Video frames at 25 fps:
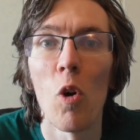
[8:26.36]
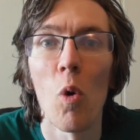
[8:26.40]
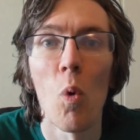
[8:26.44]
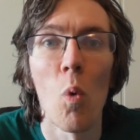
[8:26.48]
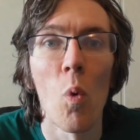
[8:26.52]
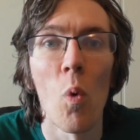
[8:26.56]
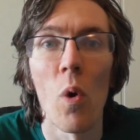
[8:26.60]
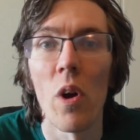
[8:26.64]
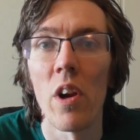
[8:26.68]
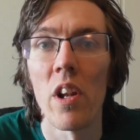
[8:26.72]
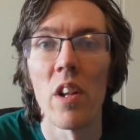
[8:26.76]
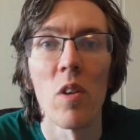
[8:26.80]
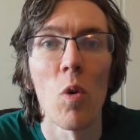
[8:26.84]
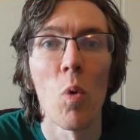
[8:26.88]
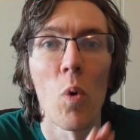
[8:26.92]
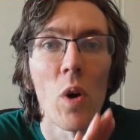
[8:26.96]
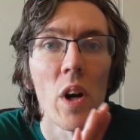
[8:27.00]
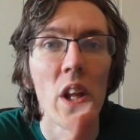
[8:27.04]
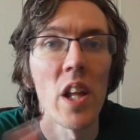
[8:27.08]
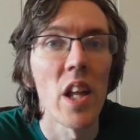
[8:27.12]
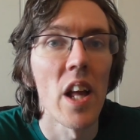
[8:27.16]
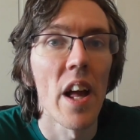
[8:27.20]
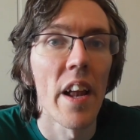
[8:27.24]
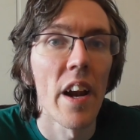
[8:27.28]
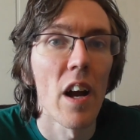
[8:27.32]
or
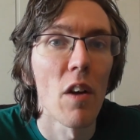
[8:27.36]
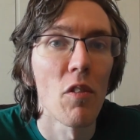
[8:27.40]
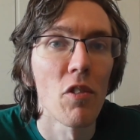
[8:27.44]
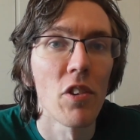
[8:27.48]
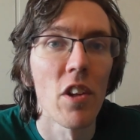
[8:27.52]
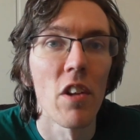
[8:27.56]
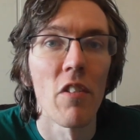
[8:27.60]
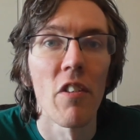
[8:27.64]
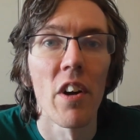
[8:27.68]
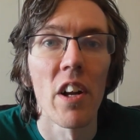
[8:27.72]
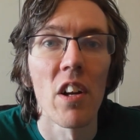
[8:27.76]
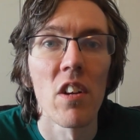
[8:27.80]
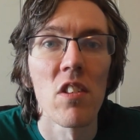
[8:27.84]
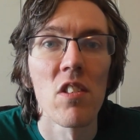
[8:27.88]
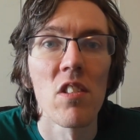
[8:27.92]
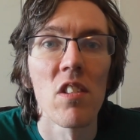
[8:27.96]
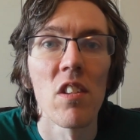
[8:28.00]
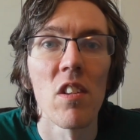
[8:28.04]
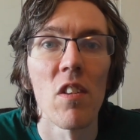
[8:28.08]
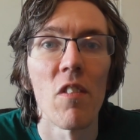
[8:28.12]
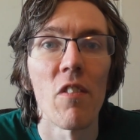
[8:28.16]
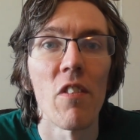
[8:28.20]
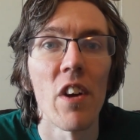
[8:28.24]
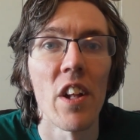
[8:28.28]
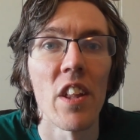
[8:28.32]
the year afterwards,
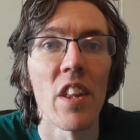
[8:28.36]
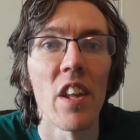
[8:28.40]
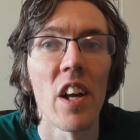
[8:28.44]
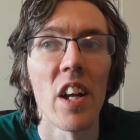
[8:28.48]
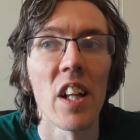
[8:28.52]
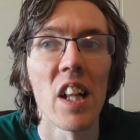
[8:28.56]
when